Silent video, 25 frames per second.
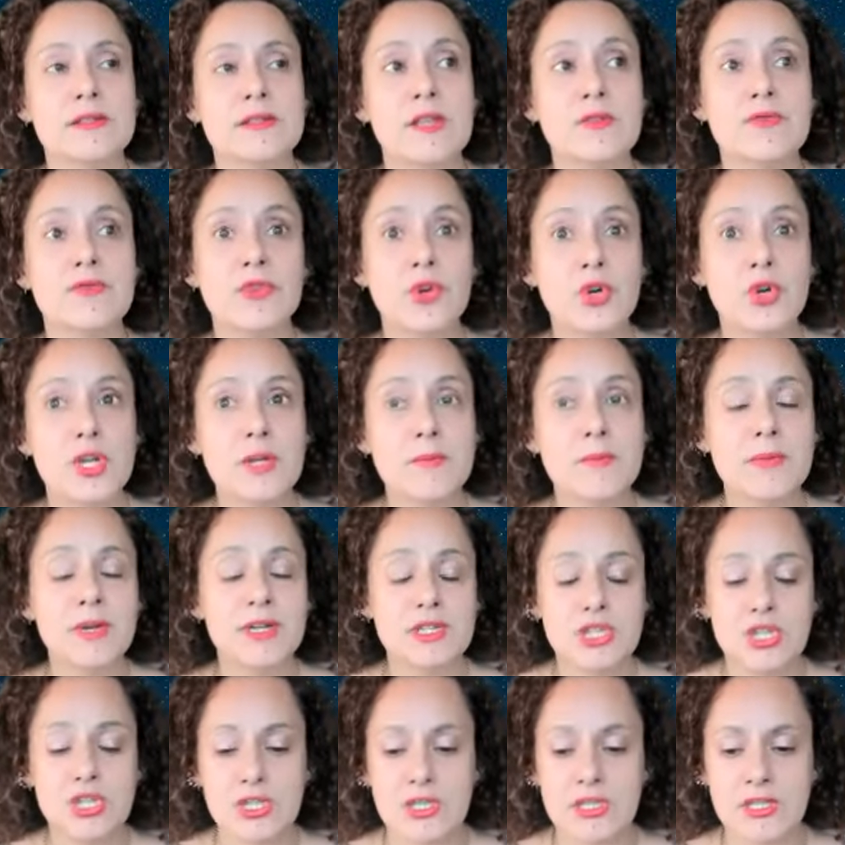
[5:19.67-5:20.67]
They're very
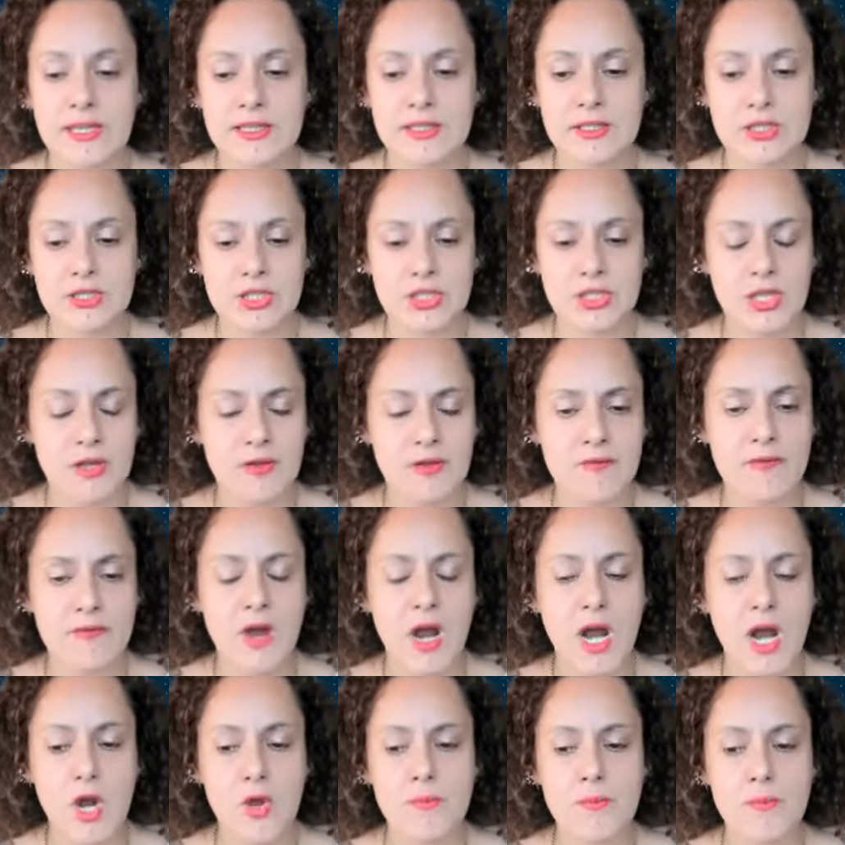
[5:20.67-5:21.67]
much connected to the
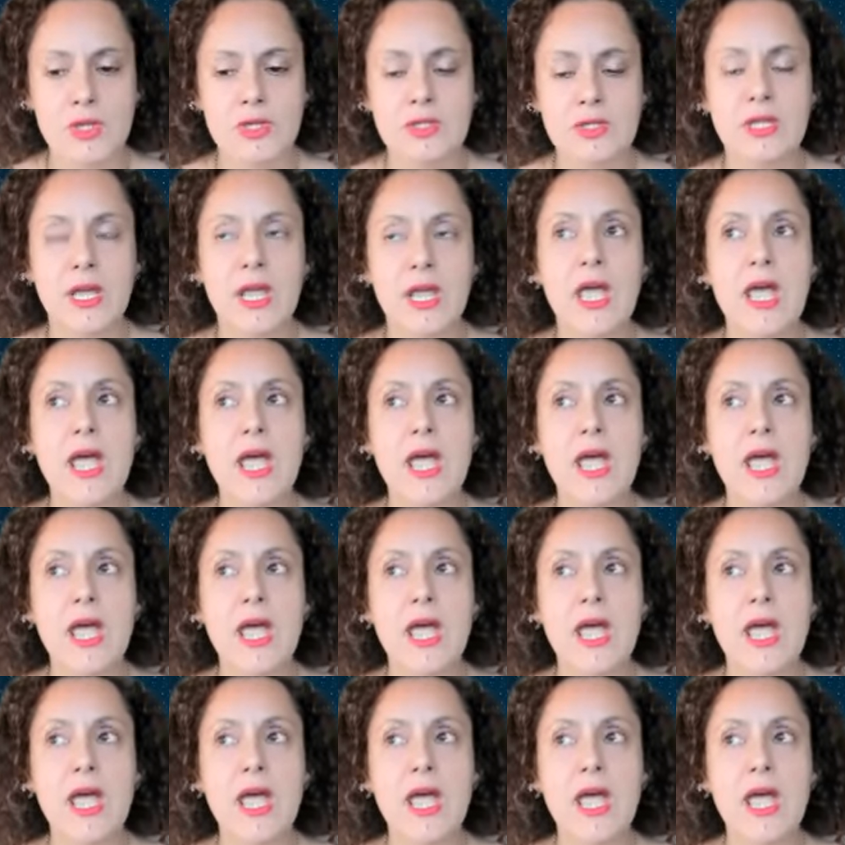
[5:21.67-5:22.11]
environment.